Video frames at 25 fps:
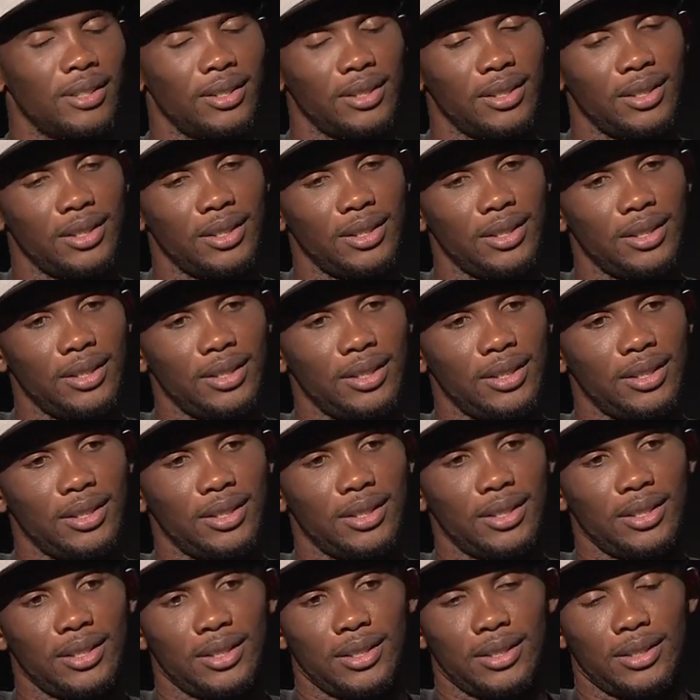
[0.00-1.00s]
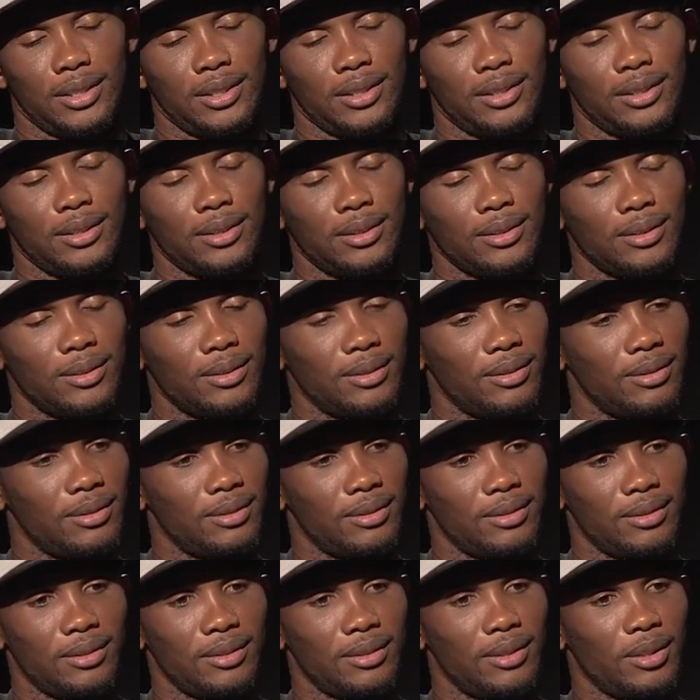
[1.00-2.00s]
Rojamila himself,
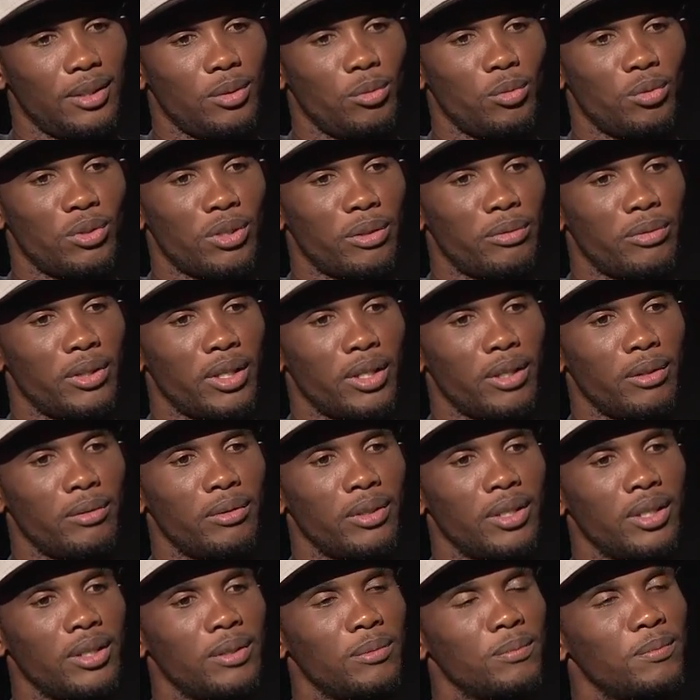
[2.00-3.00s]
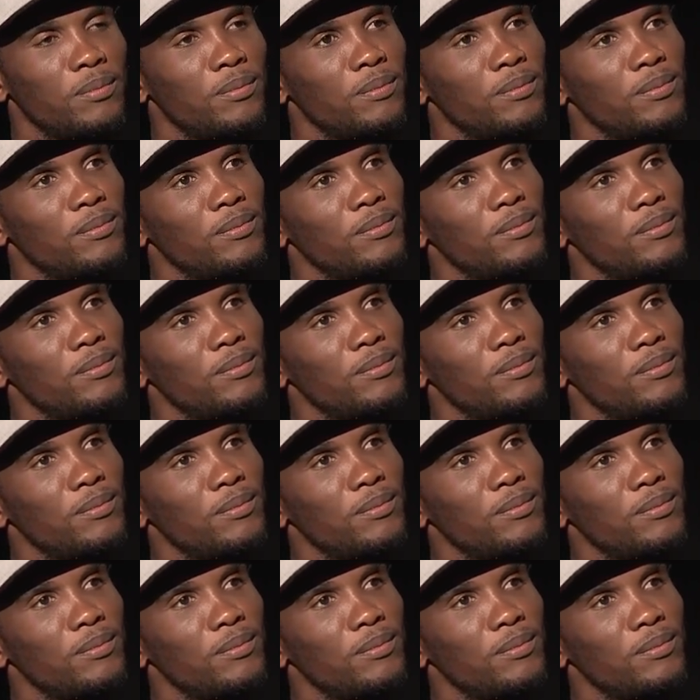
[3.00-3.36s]
and he was dreamy.